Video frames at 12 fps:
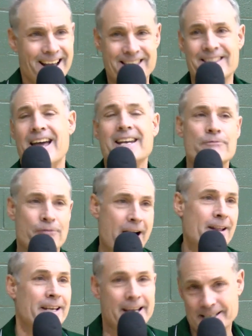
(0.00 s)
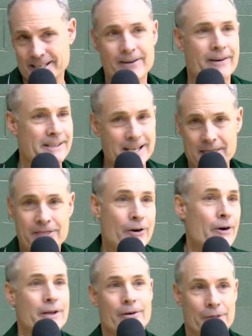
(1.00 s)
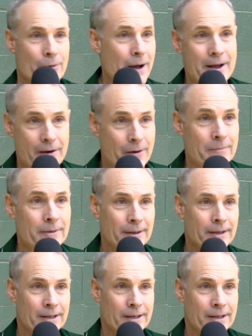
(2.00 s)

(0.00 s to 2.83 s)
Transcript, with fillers: and then finally eat dinner at 10:30 on the way home.